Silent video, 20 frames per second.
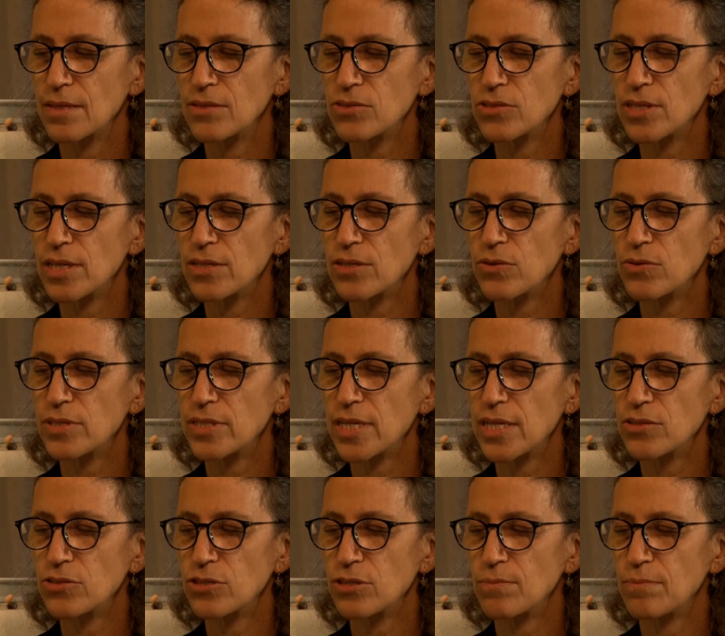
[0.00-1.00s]
Just let your
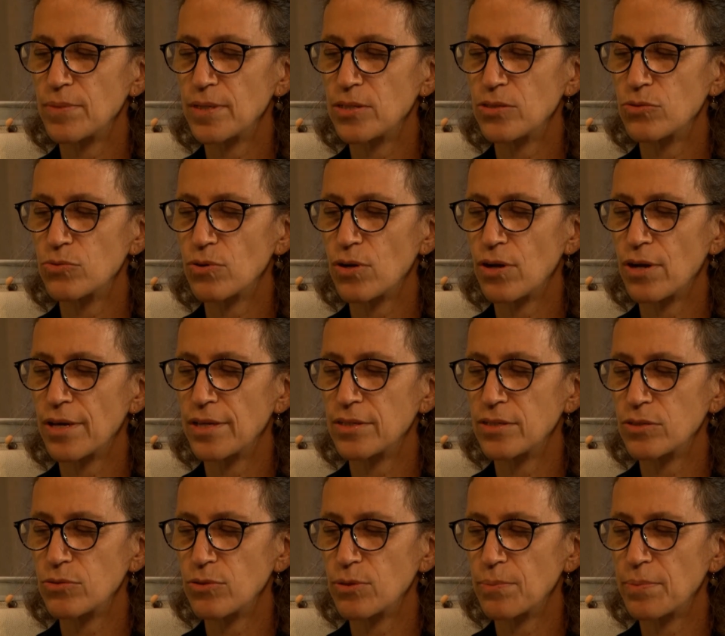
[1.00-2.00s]
attention be
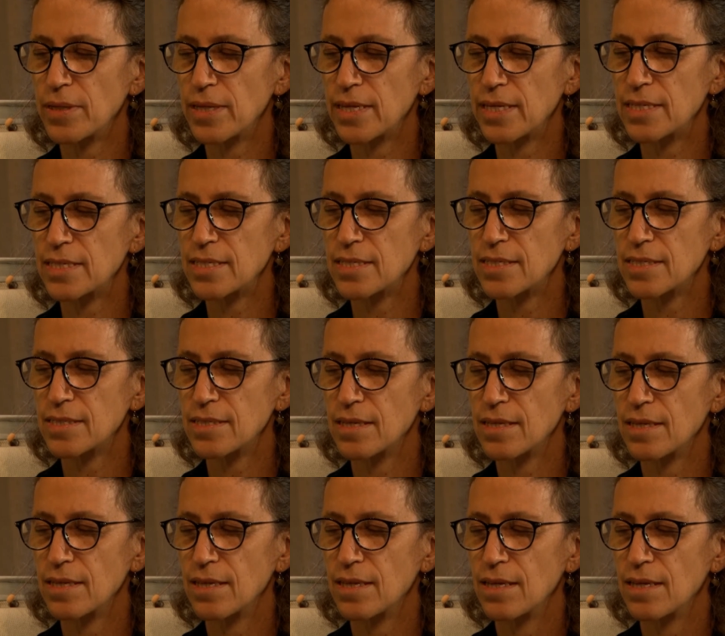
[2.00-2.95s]
drawn to a place